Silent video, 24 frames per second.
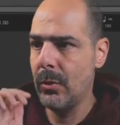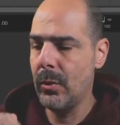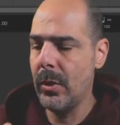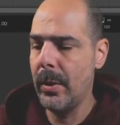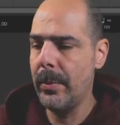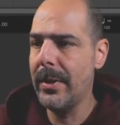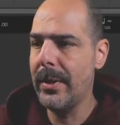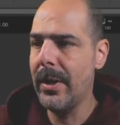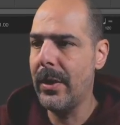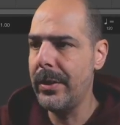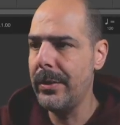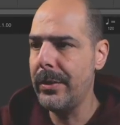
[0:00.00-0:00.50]
So
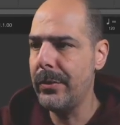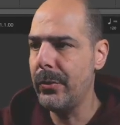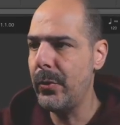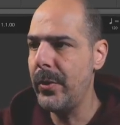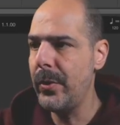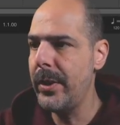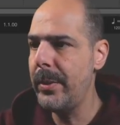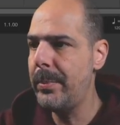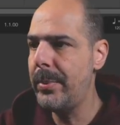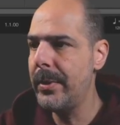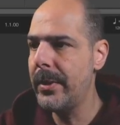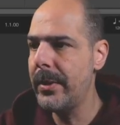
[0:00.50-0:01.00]
I'm now in
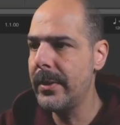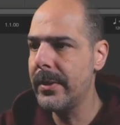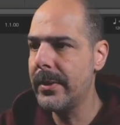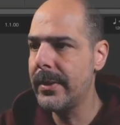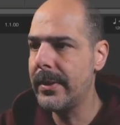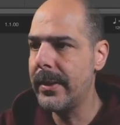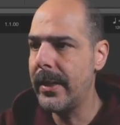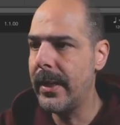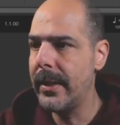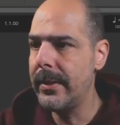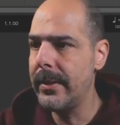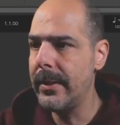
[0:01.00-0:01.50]
Reaper
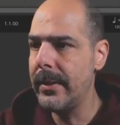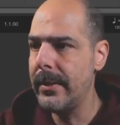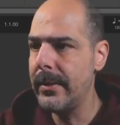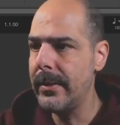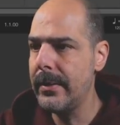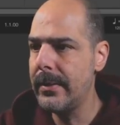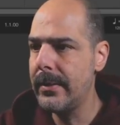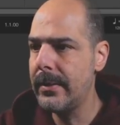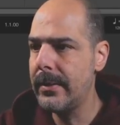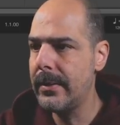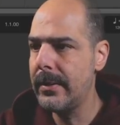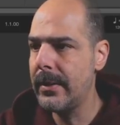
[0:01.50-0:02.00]

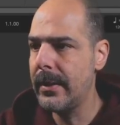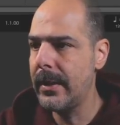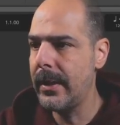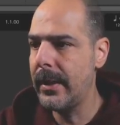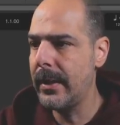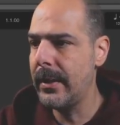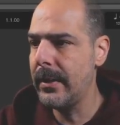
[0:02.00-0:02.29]
settings,